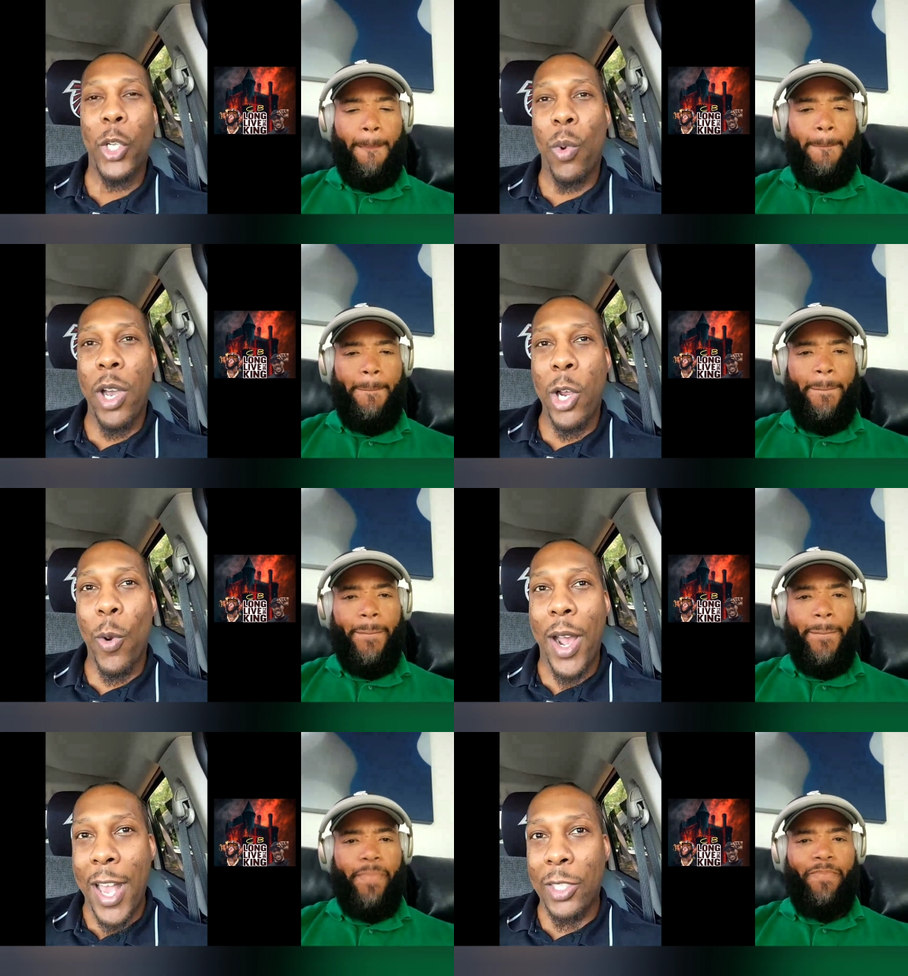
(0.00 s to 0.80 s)
Speaker 1: was the
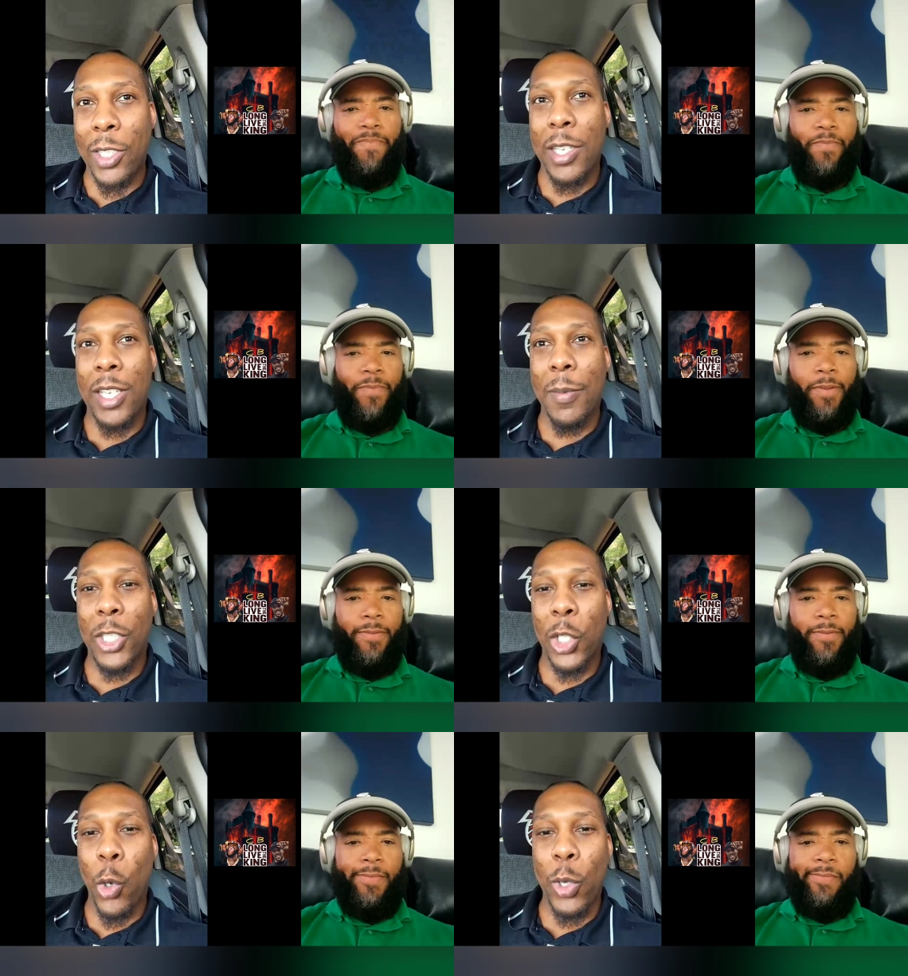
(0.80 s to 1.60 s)
one who actually
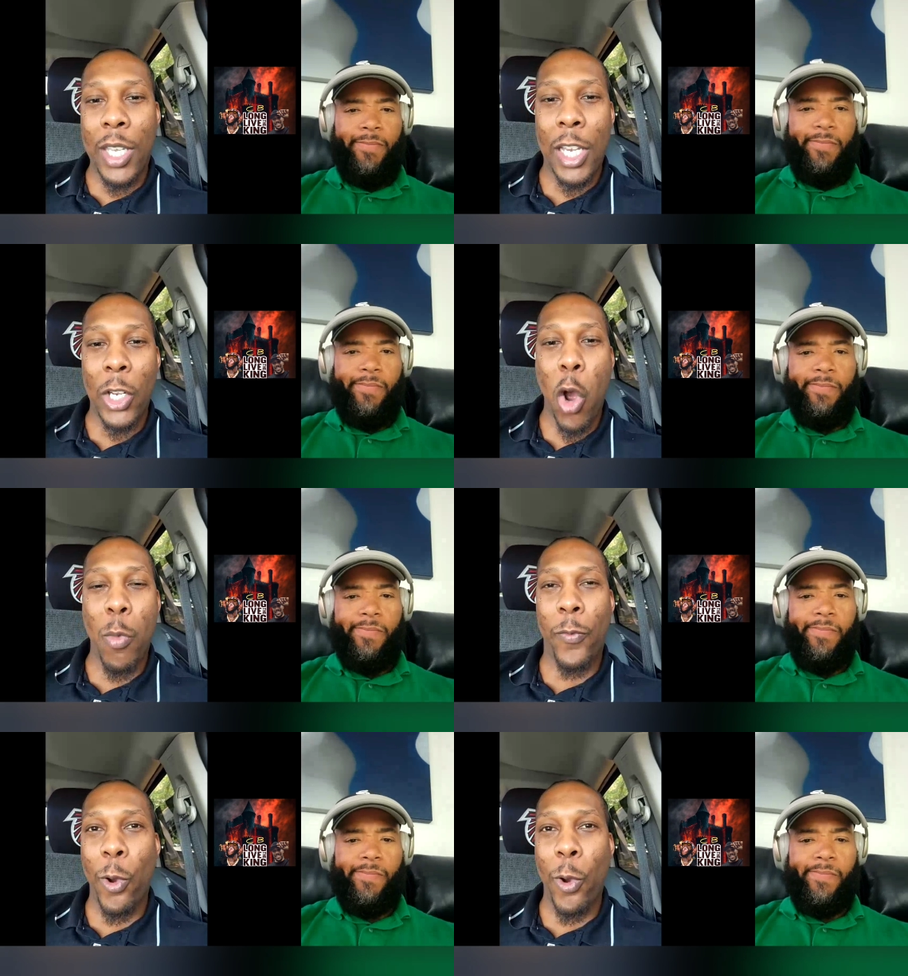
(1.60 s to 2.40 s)
showed the kink in the
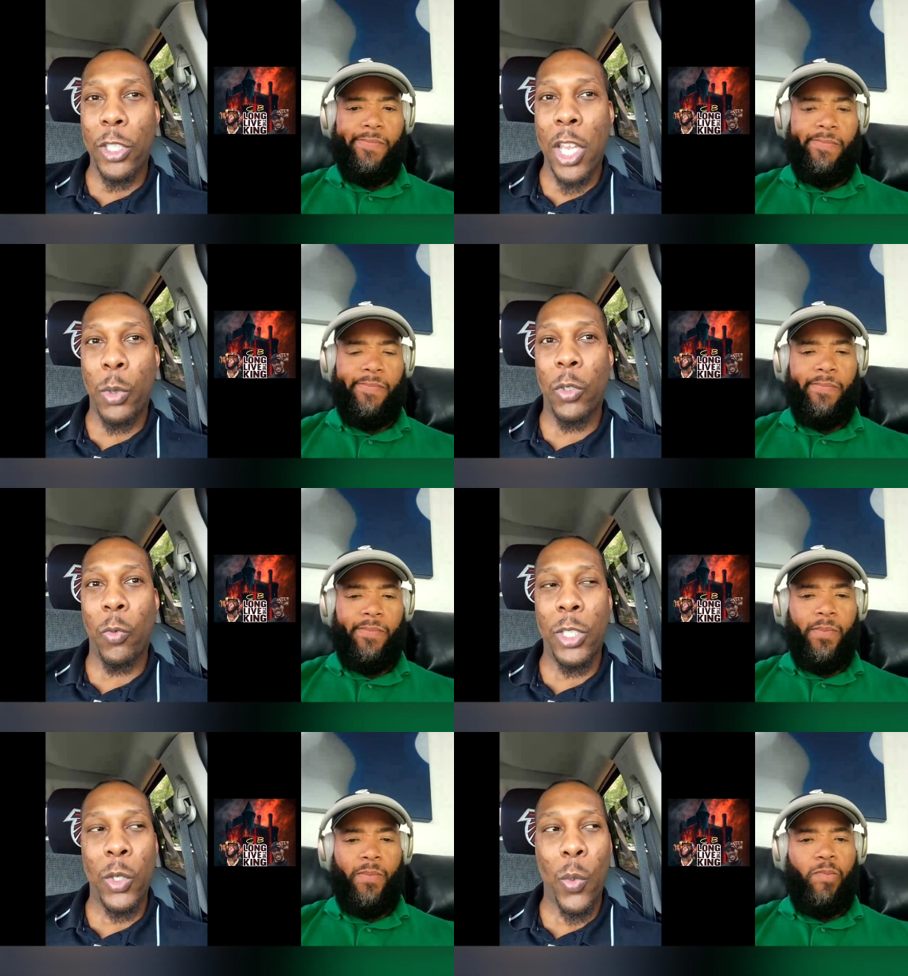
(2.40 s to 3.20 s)
armor first and was
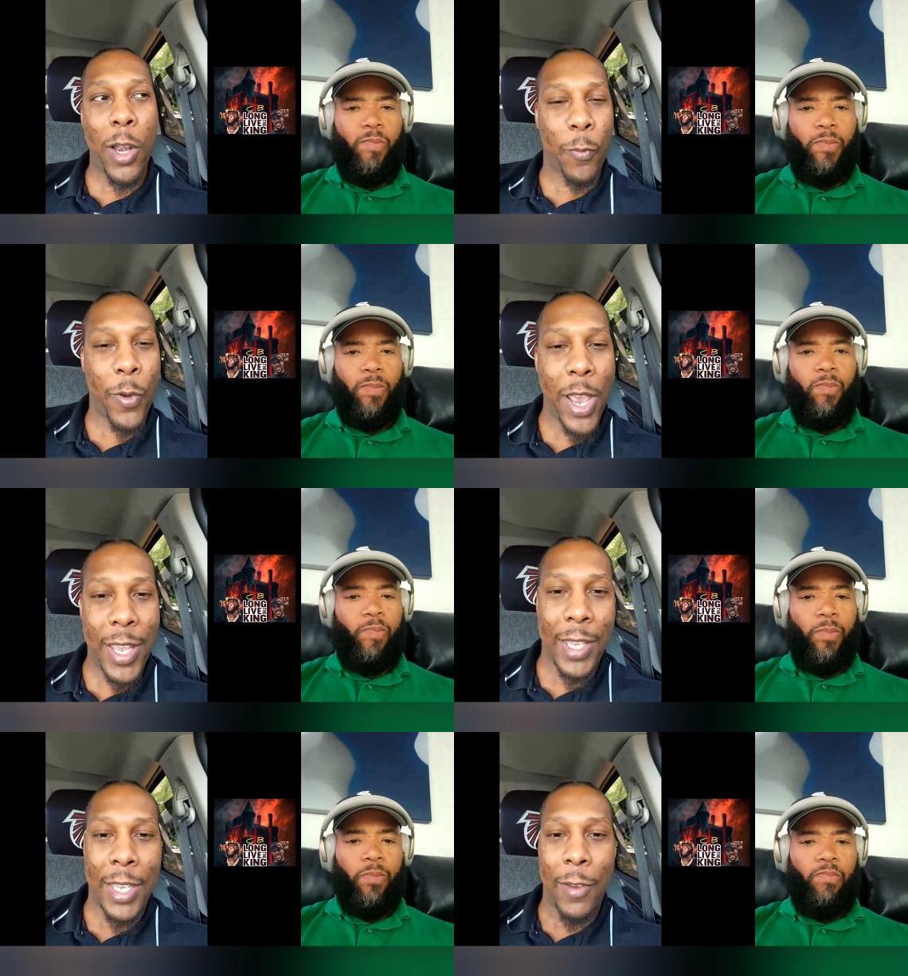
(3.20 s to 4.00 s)
the reason why the
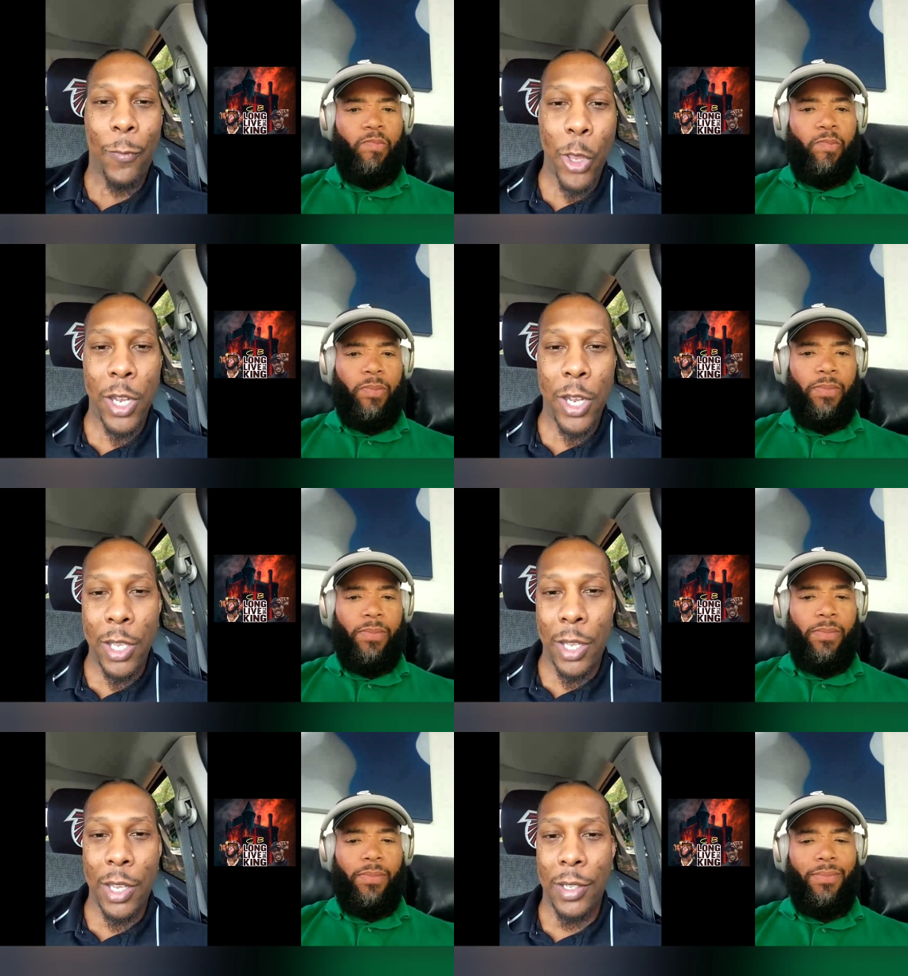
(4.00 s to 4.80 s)
fight got kicked farther
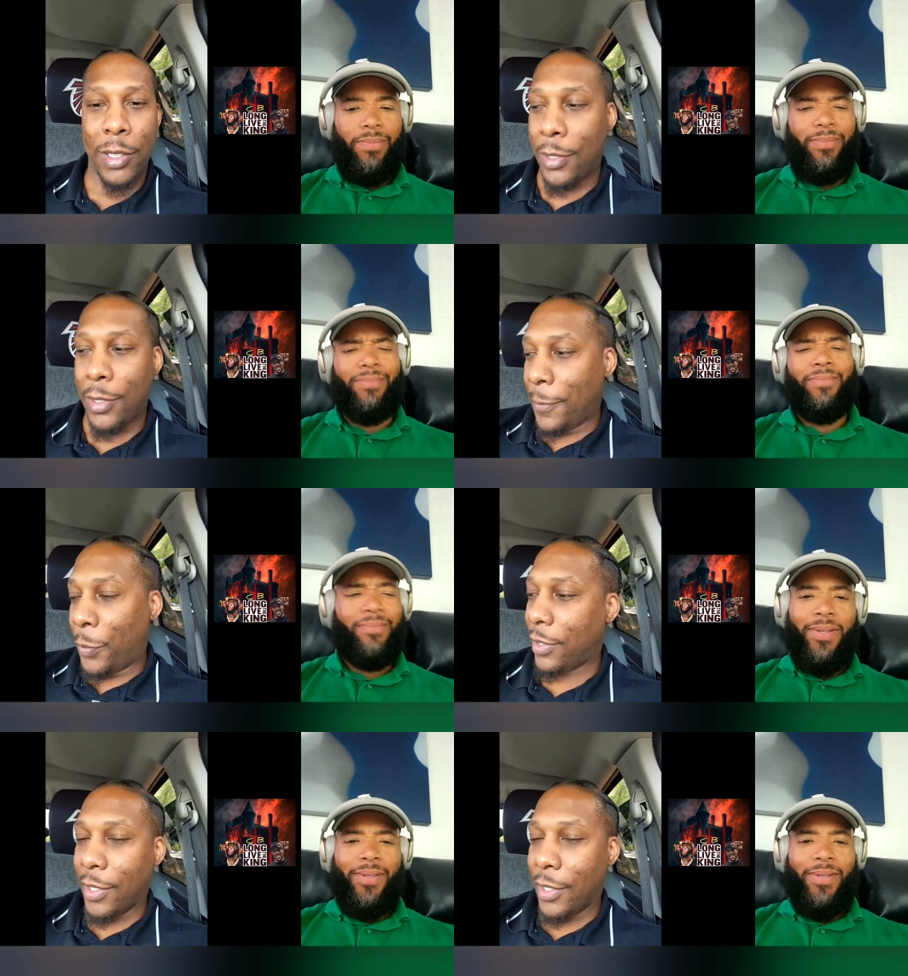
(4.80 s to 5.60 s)
down the line? Hmm.
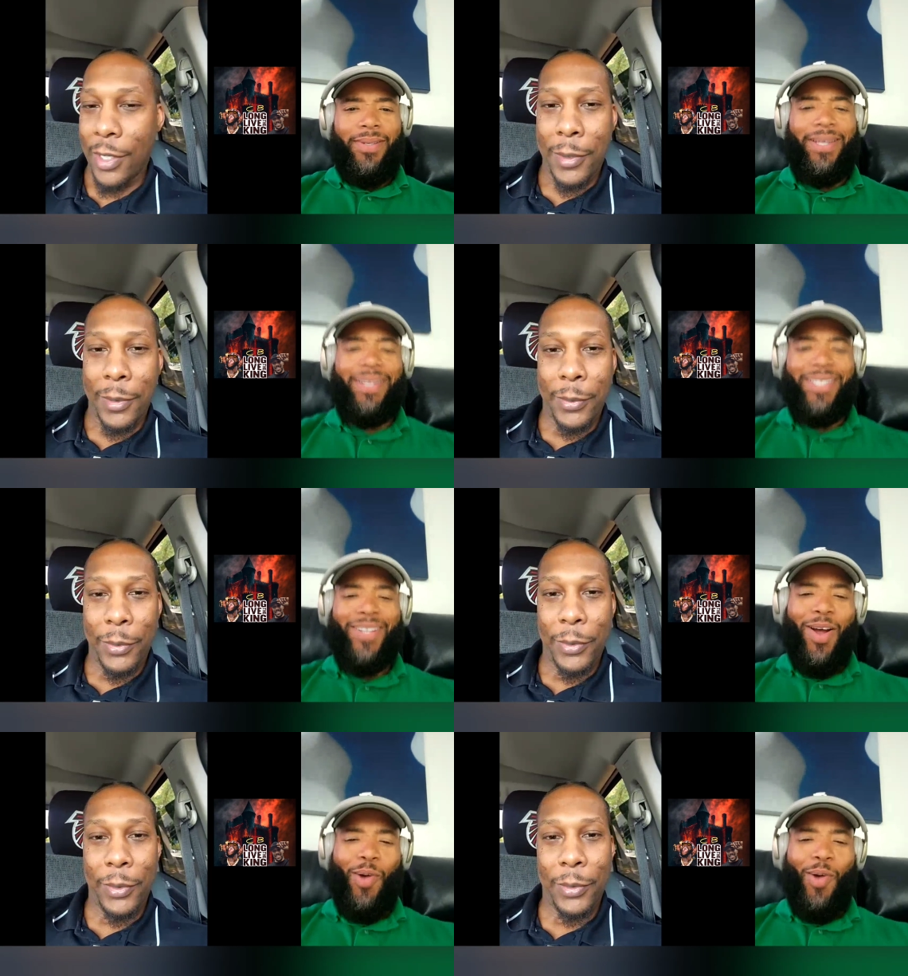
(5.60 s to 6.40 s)

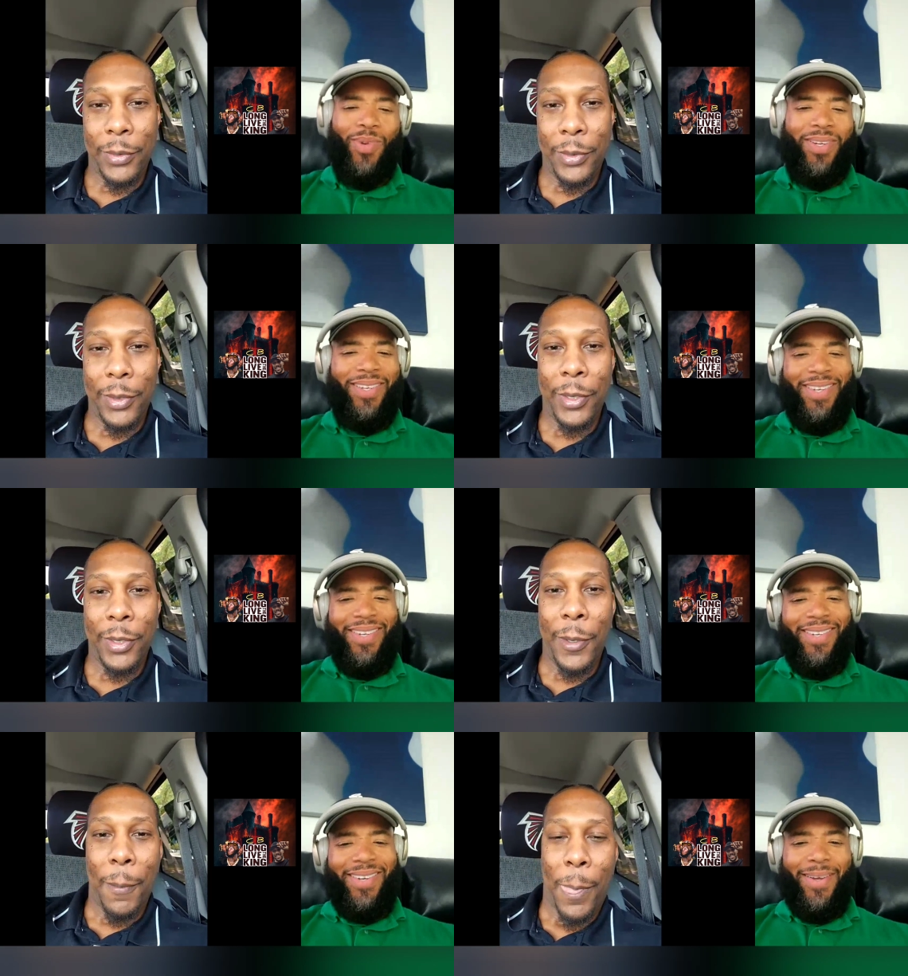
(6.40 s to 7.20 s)
Speaker 2: And that's a hard one.
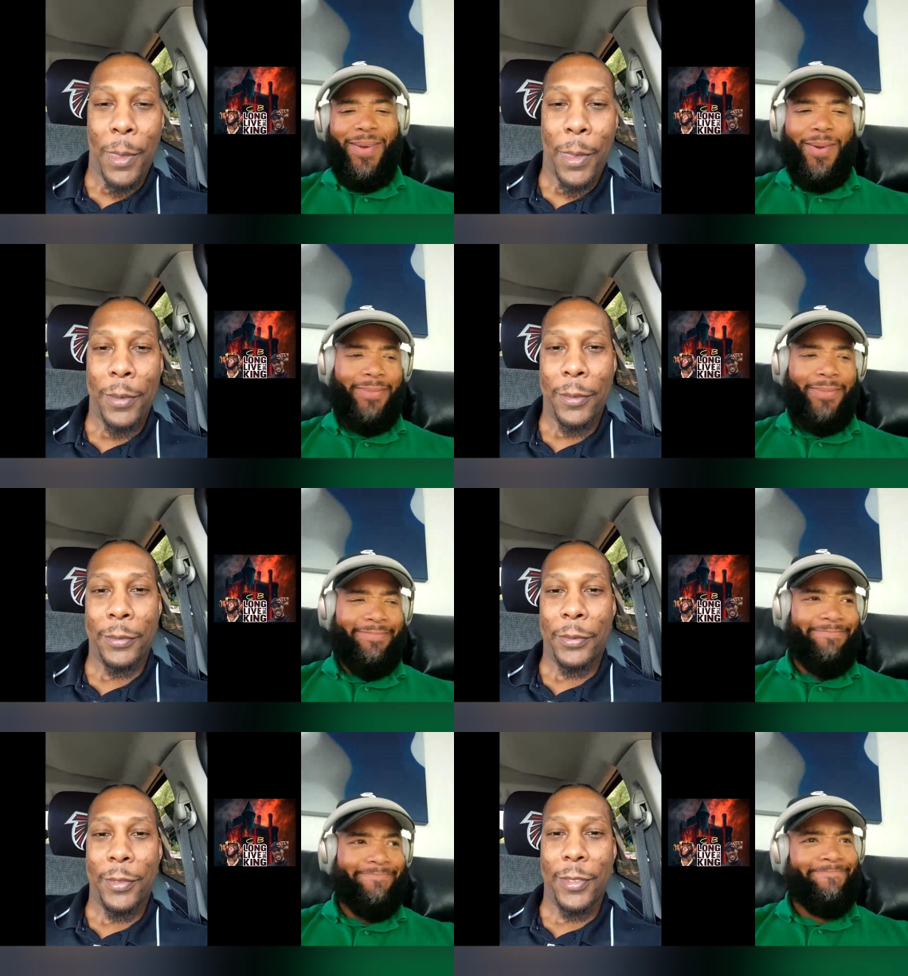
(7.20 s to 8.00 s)

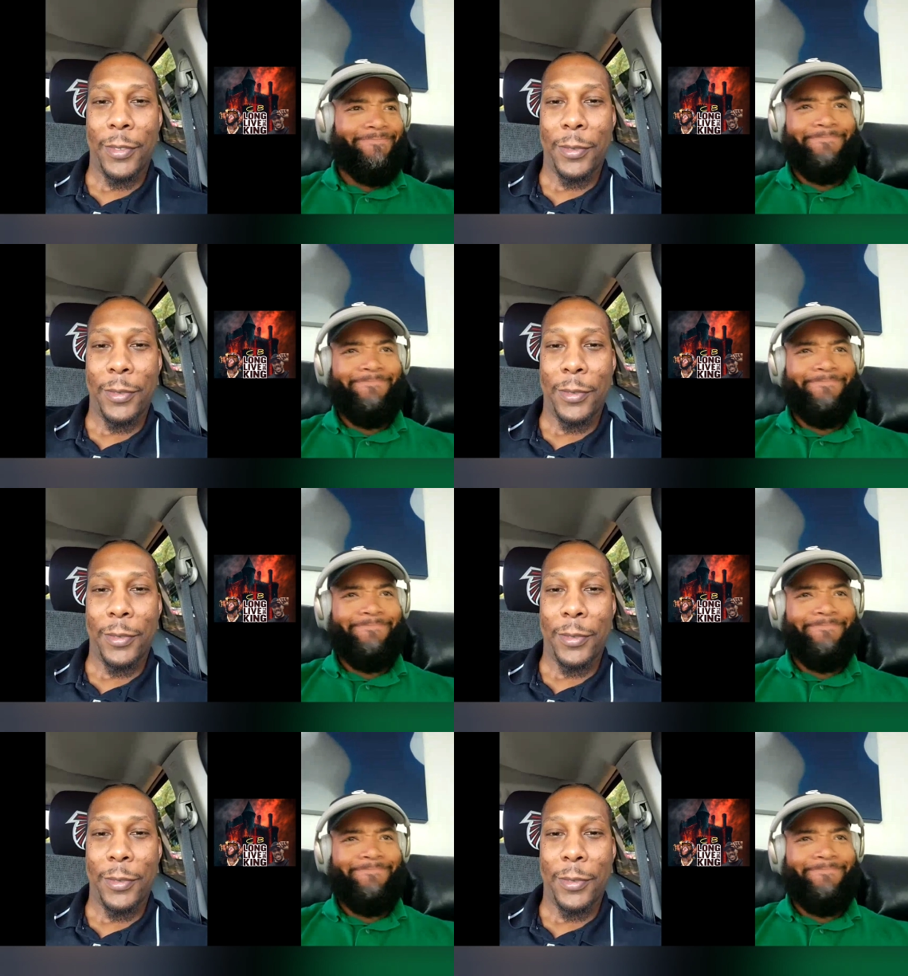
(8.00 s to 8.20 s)
Um,